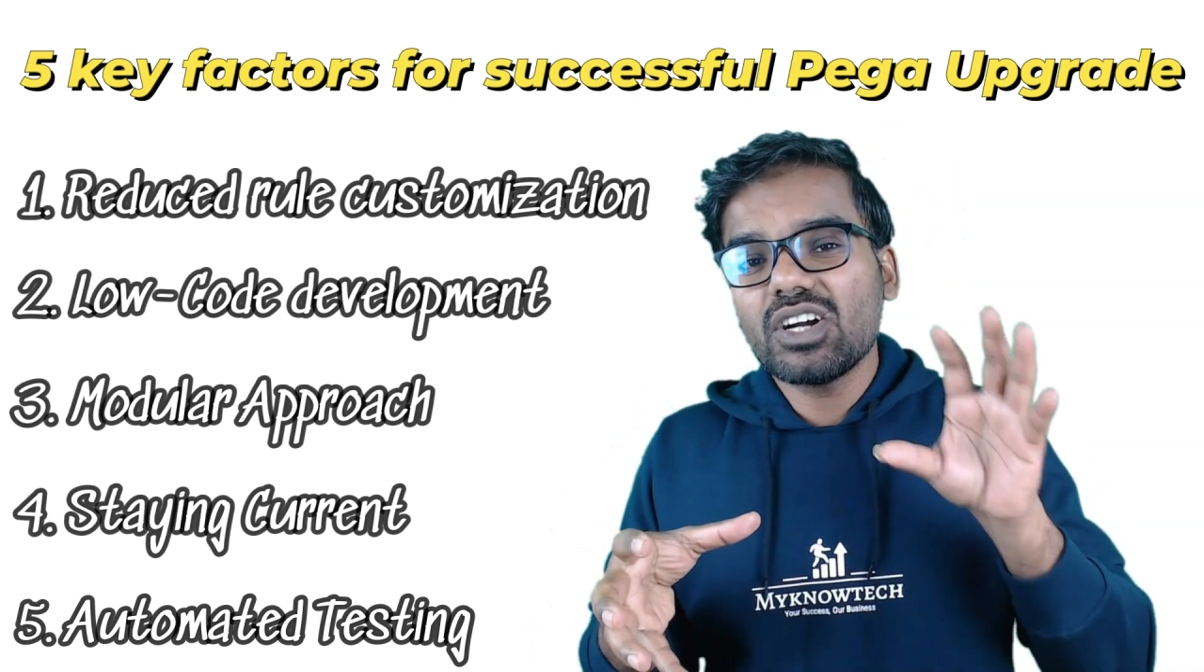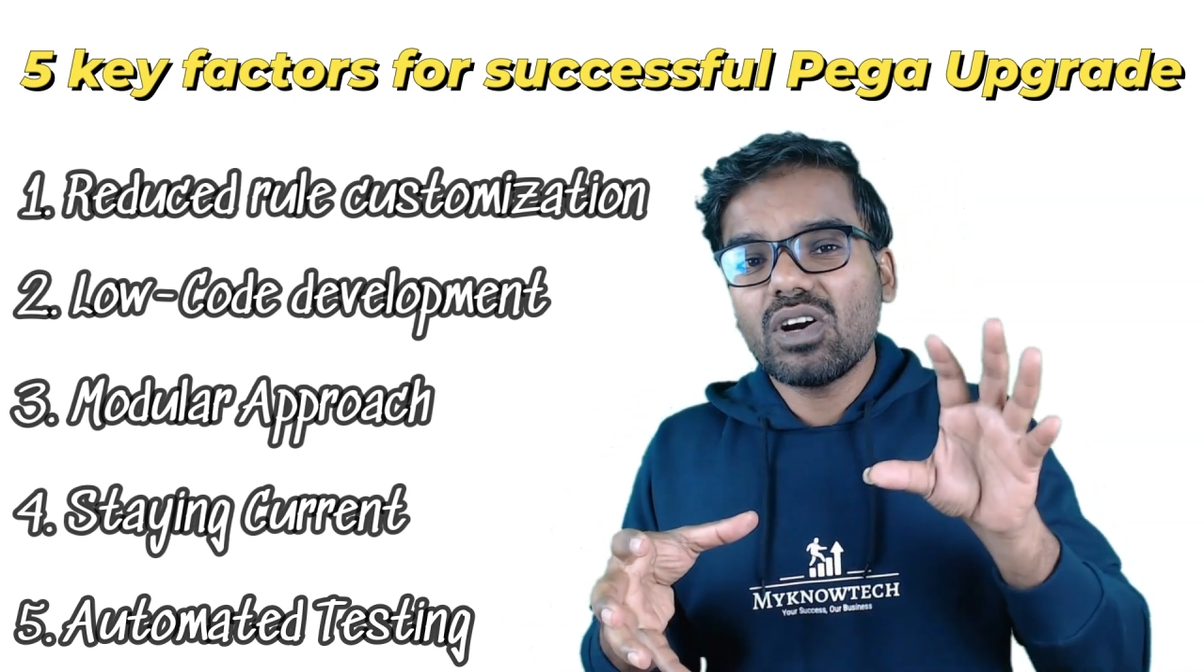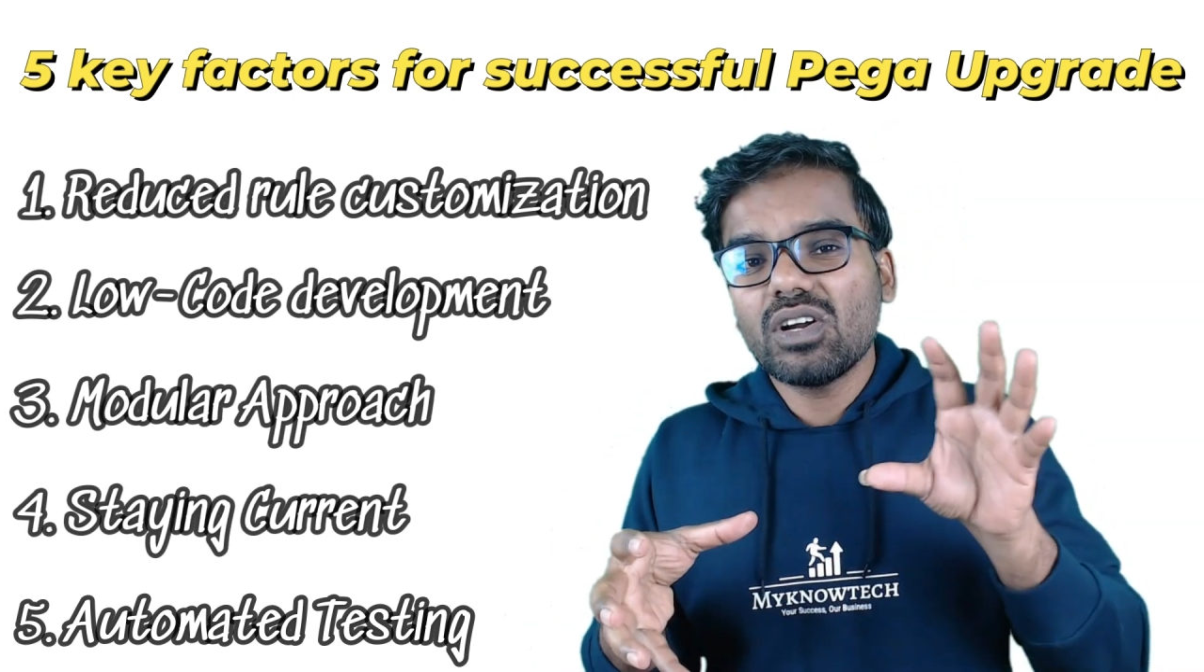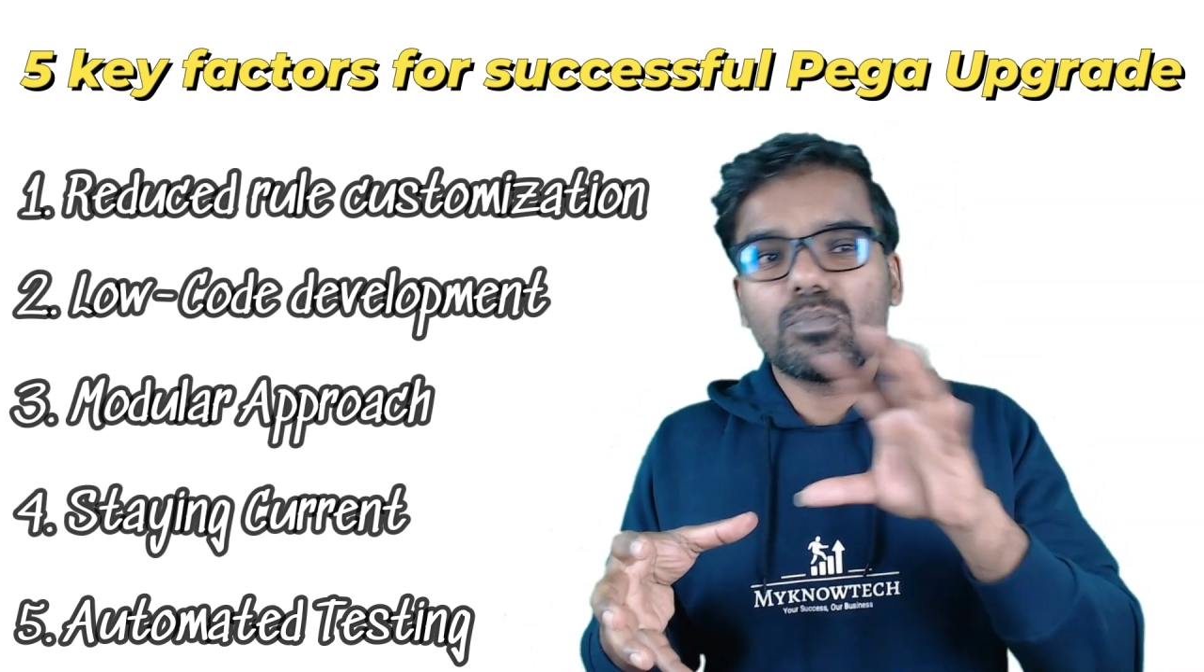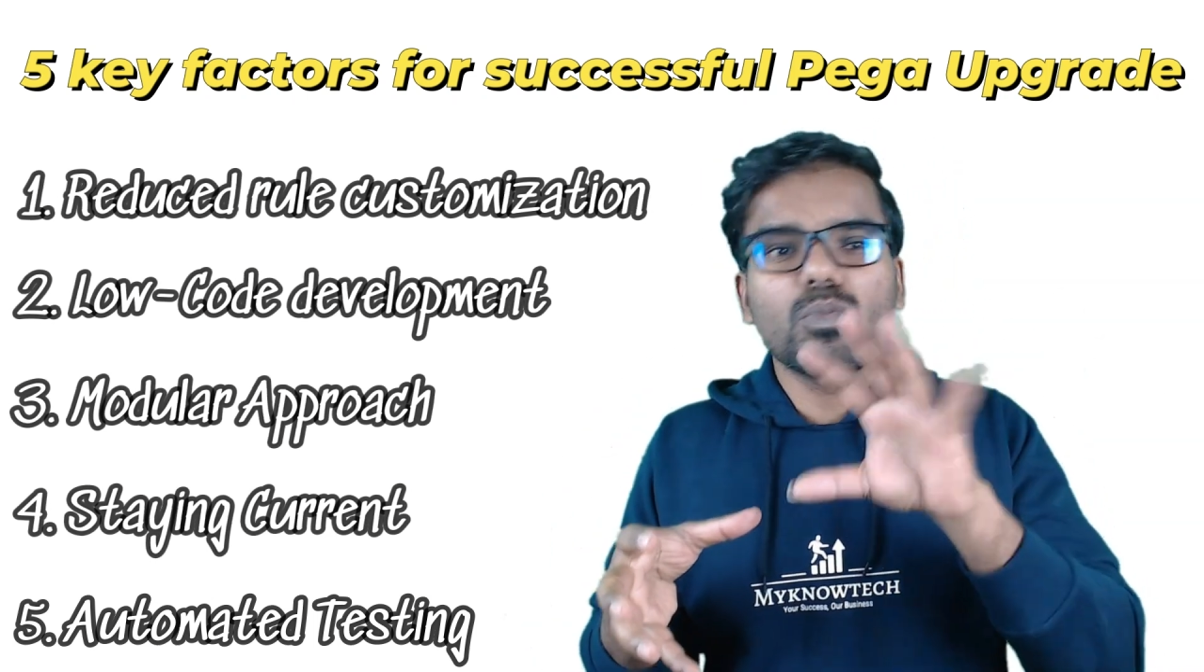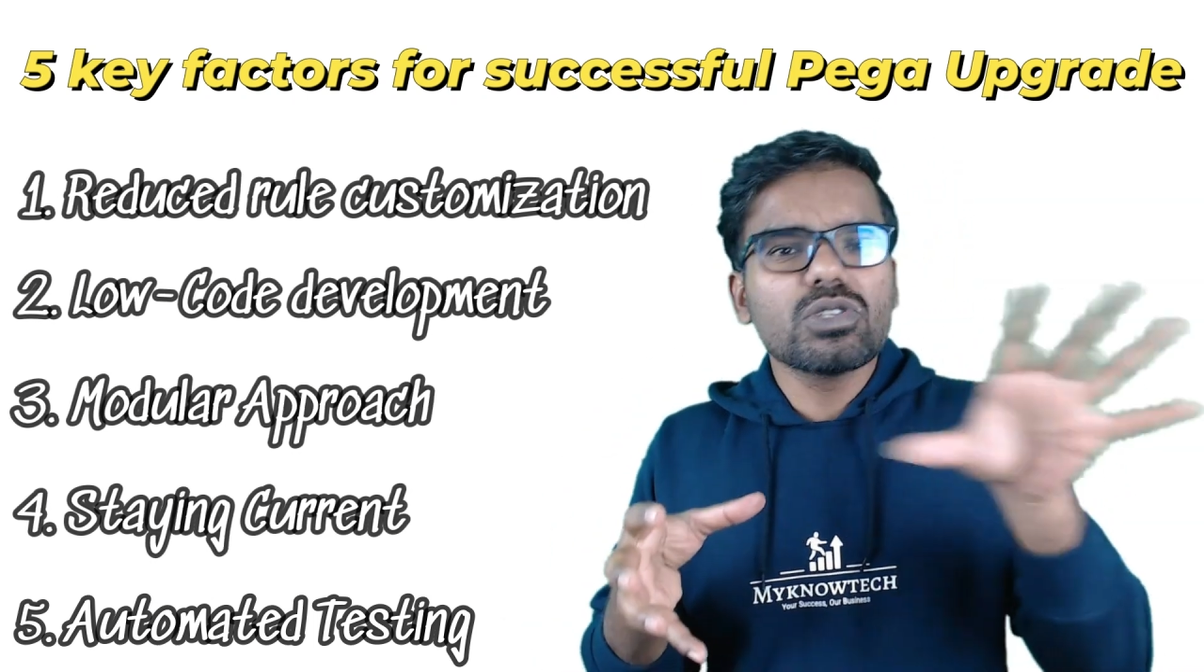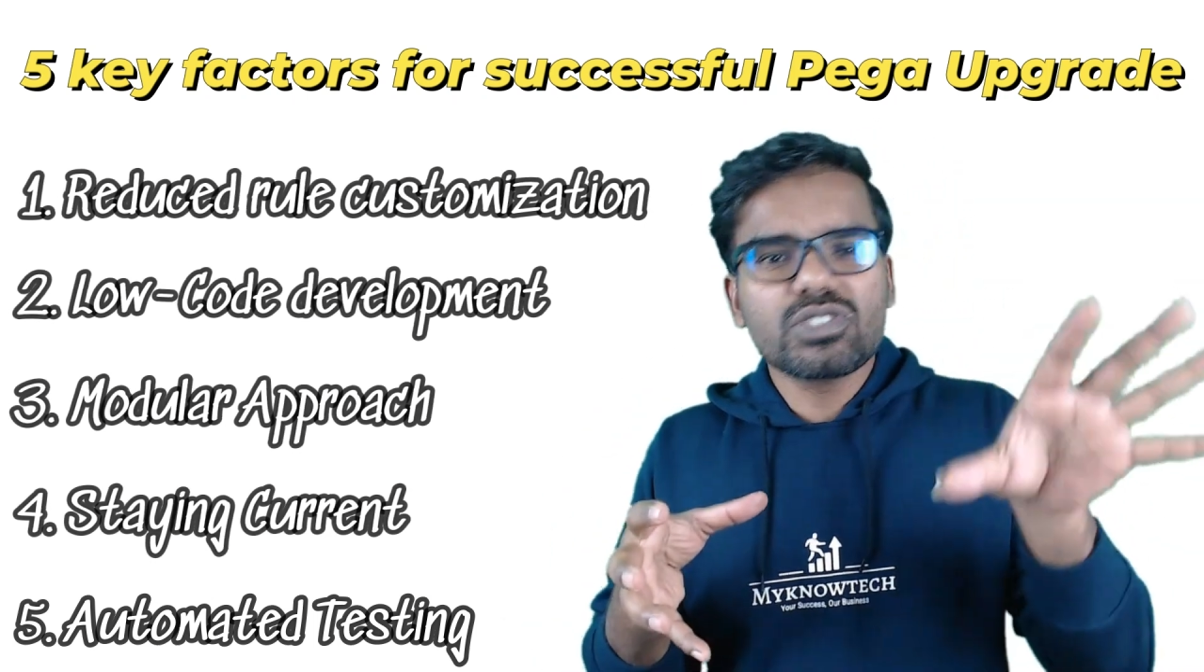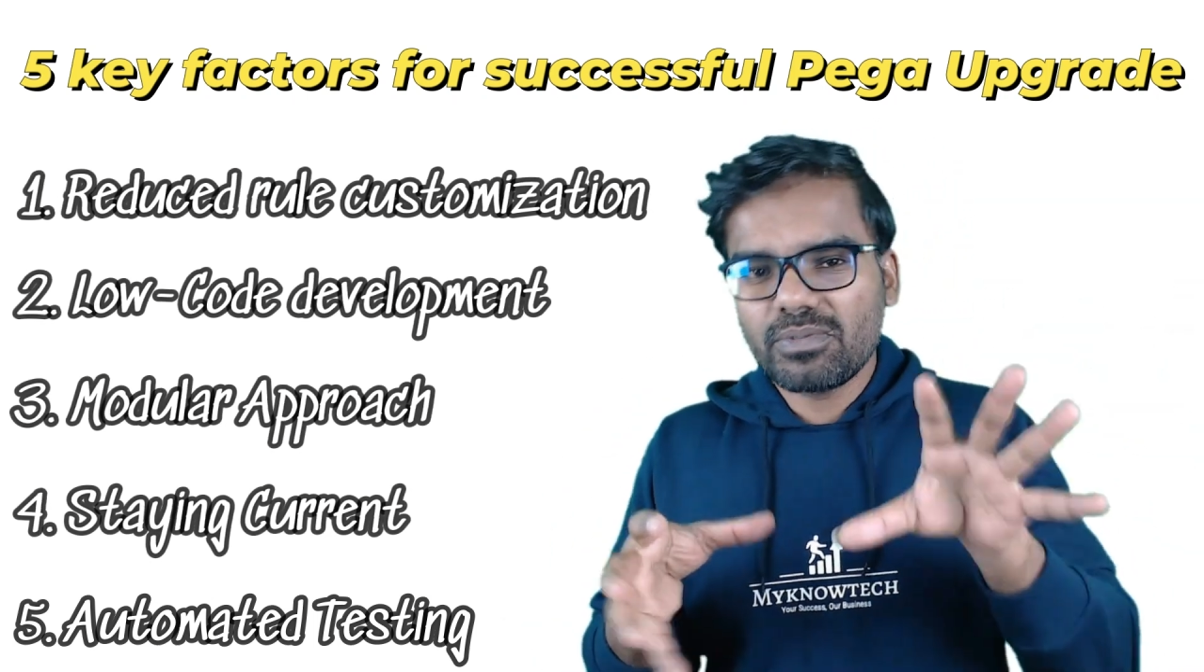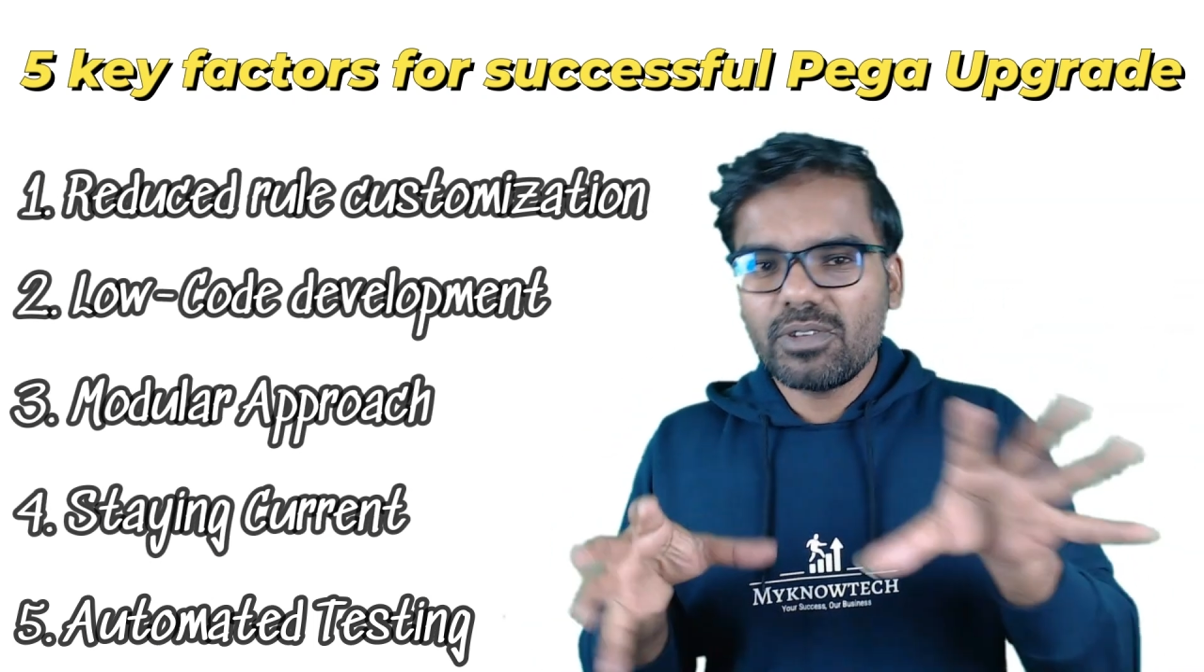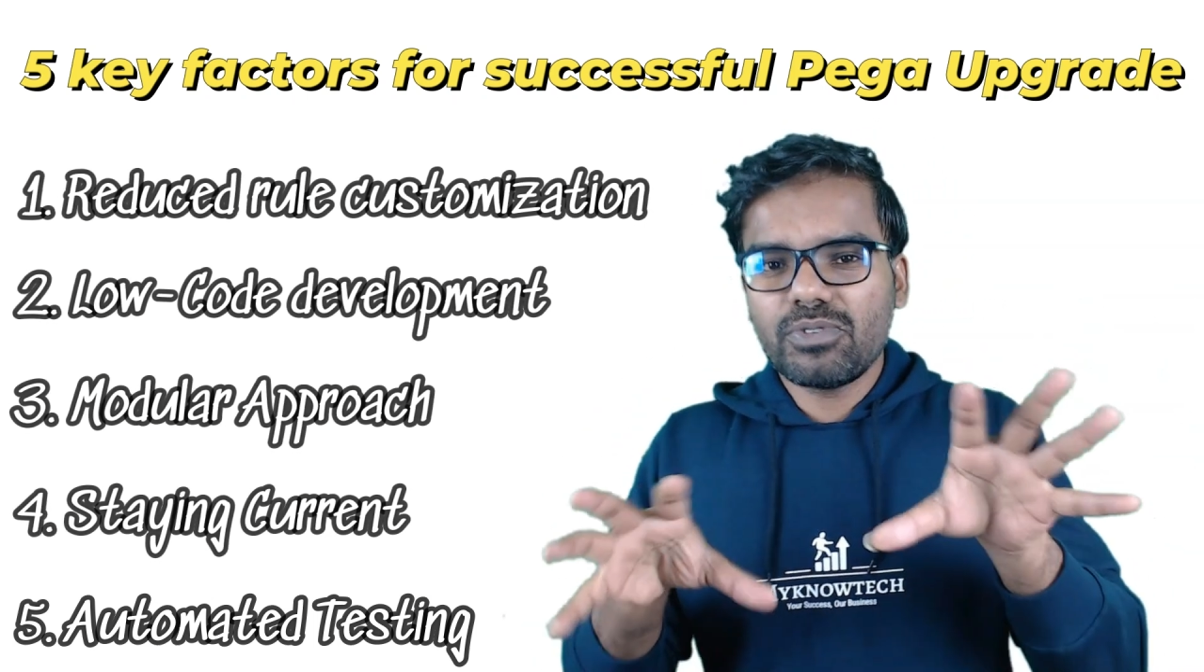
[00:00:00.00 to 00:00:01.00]
on most
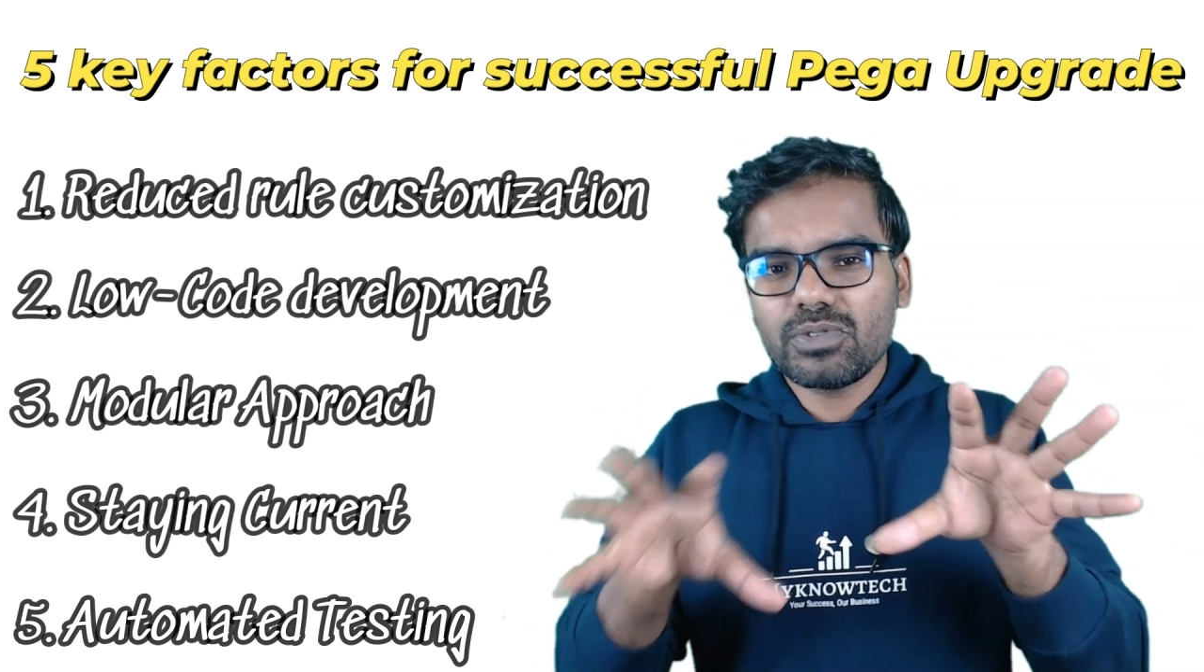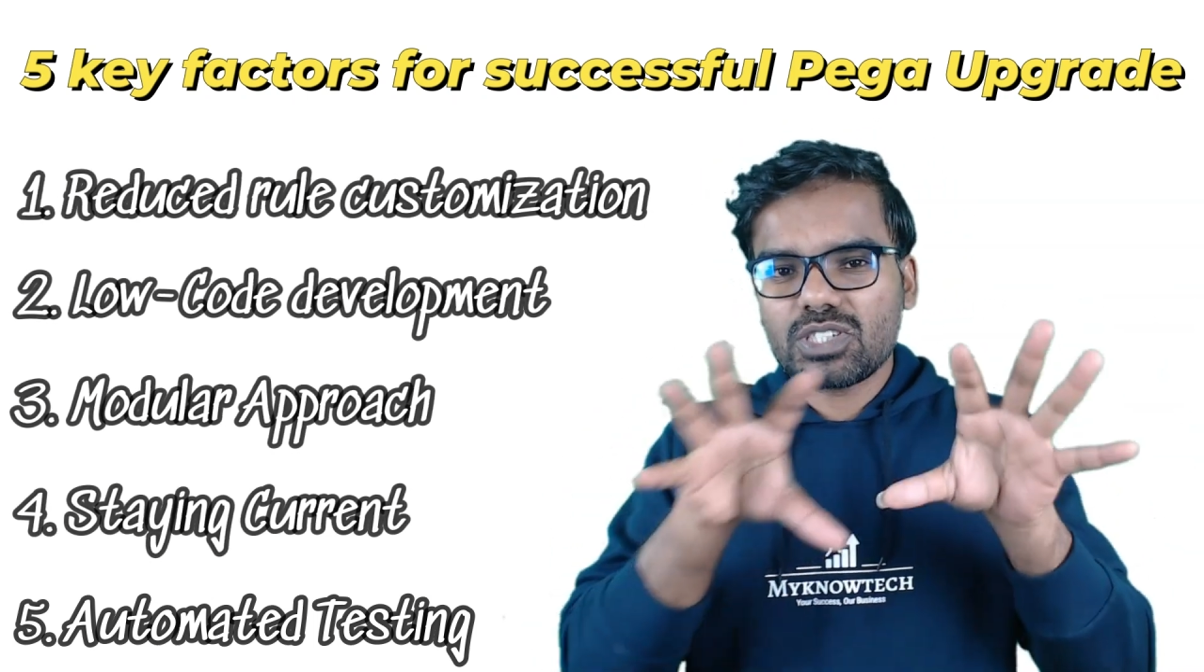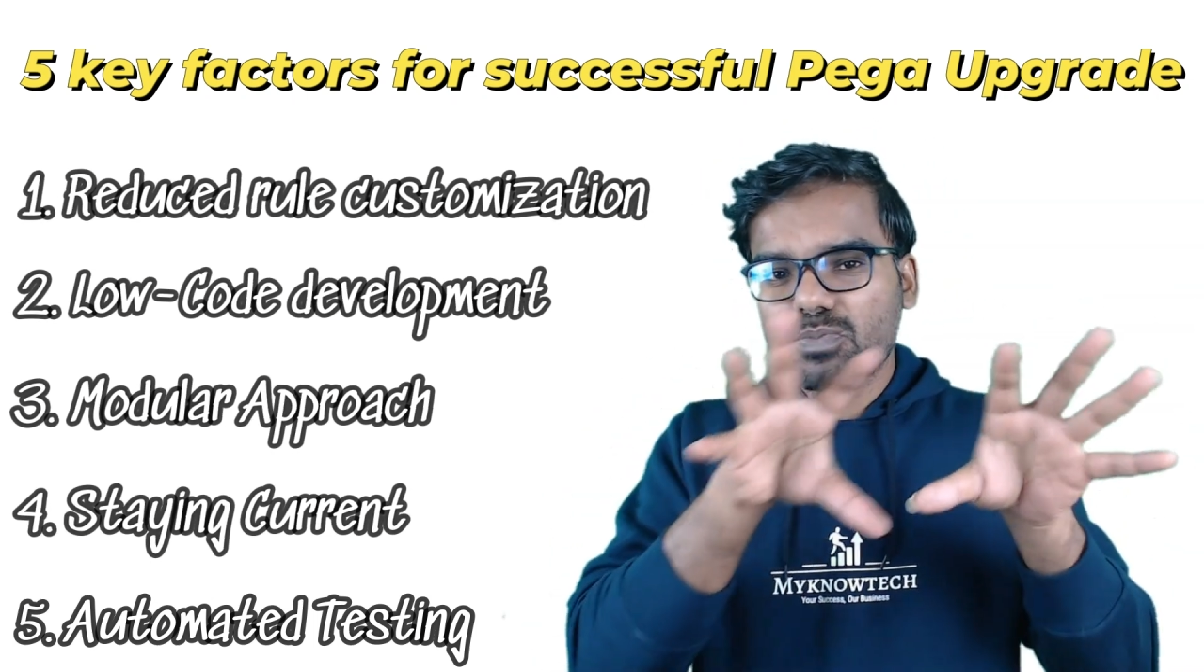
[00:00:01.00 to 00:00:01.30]
of the features,